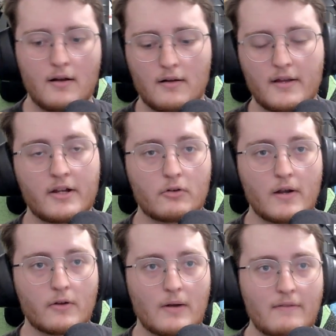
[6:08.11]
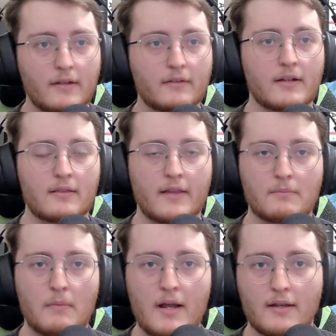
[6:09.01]
integrated graphics in it, like
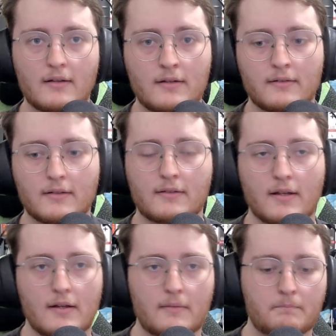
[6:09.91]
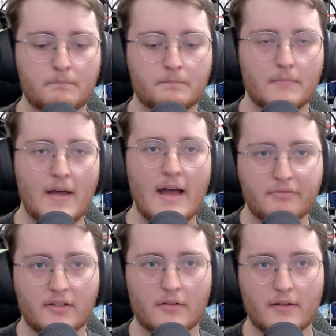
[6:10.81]
mine, because it's a F
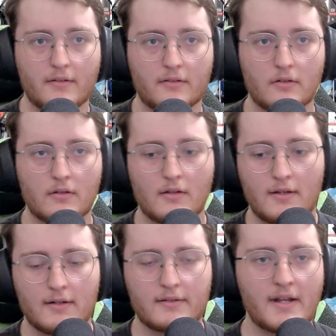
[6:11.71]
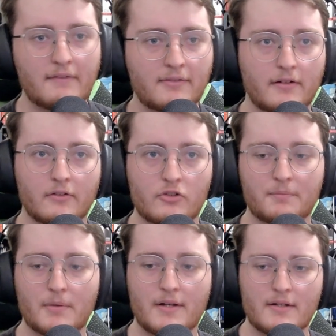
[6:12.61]
series, it's an F series chip
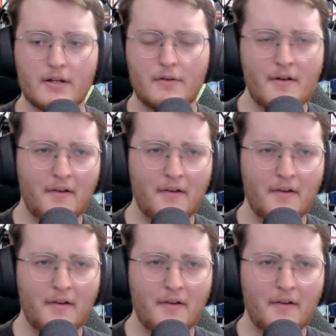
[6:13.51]
on Intel.